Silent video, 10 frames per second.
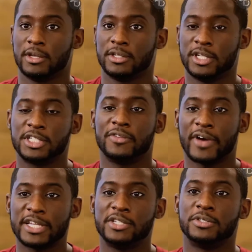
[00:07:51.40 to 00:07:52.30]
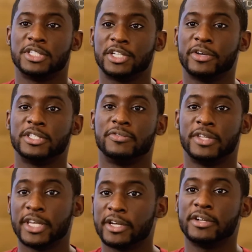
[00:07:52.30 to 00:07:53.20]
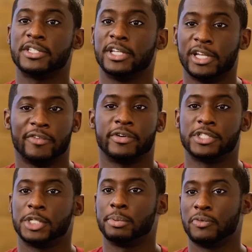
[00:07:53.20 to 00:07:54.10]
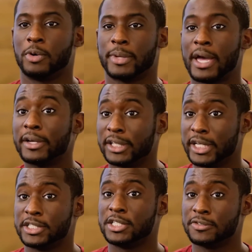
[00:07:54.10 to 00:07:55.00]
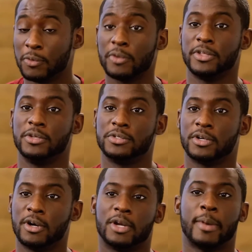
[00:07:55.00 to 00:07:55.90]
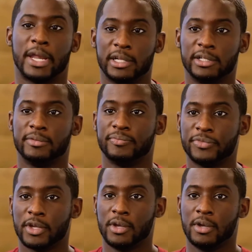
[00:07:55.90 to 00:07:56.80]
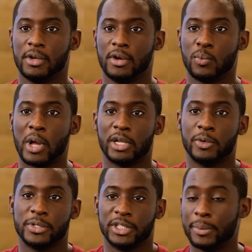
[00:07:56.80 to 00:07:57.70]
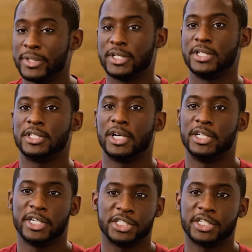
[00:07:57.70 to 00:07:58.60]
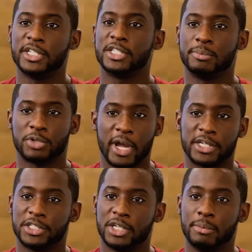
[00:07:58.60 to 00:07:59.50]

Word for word: This device used a series of gears and levers to perform calculations for the user automatically. While it was limited to addition, subtraction,